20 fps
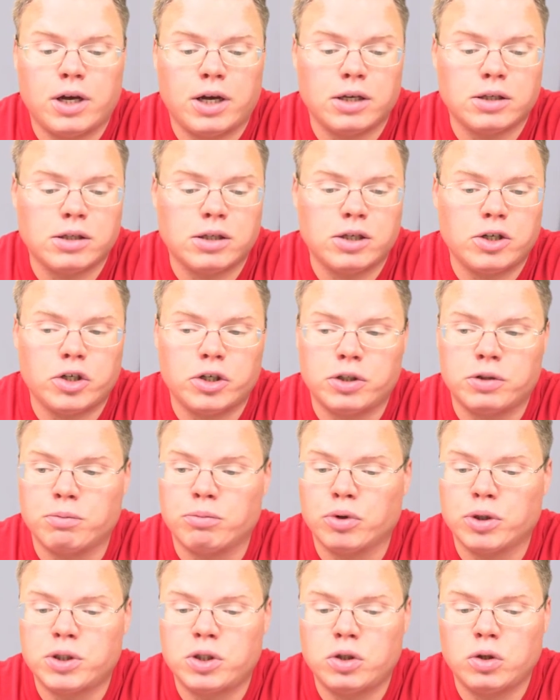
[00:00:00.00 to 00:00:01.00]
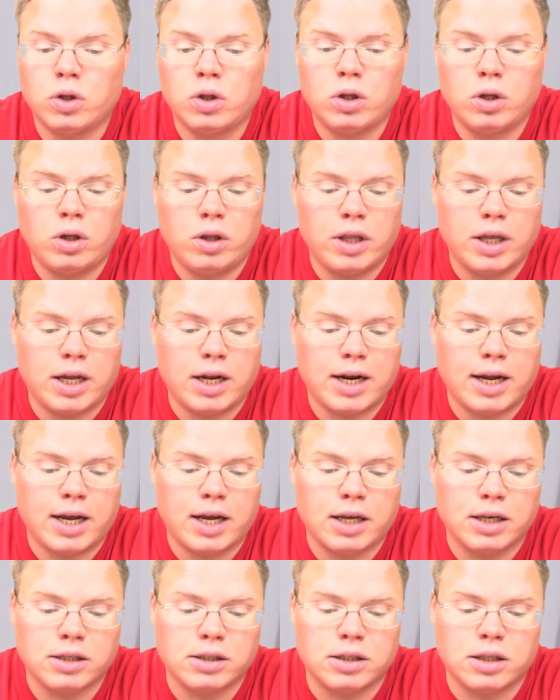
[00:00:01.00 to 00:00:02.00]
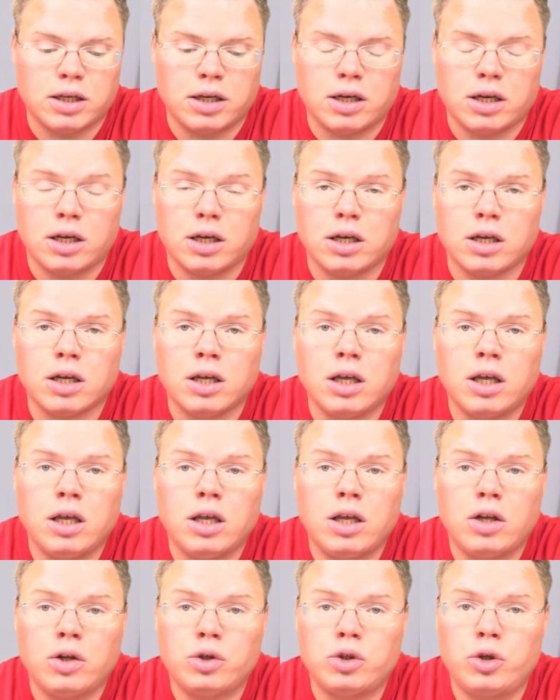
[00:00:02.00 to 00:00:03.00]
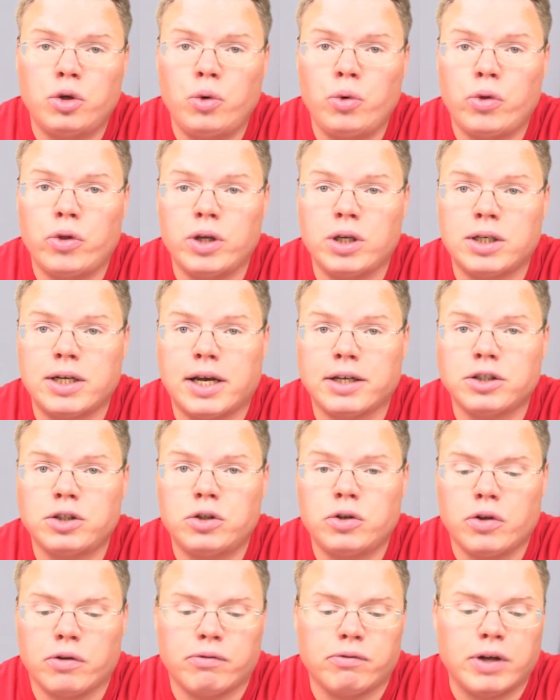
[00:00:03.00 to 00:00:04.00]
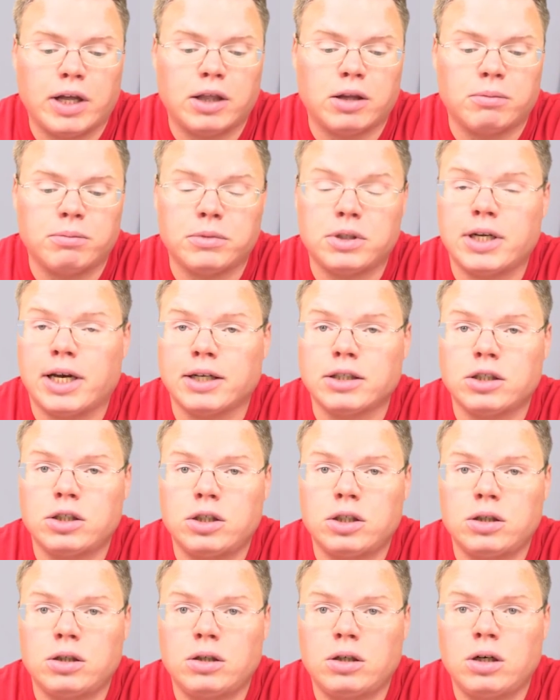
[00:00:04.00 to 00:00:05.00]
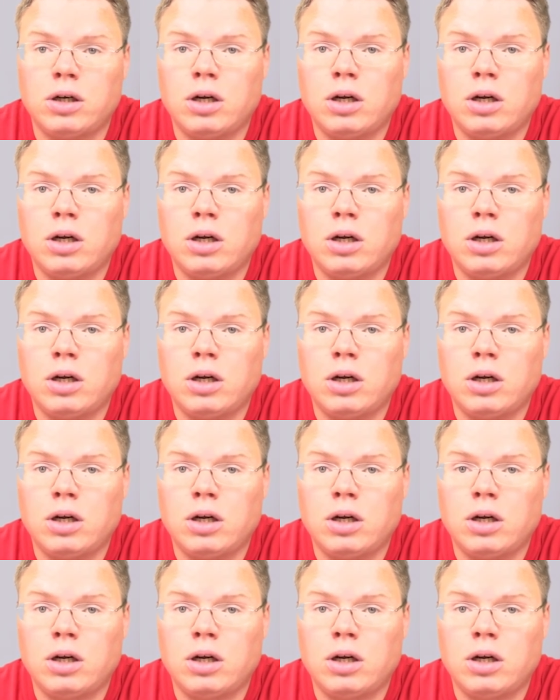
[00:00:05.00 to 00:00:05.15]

series Bristol that has the toothy texture, the vellum texture.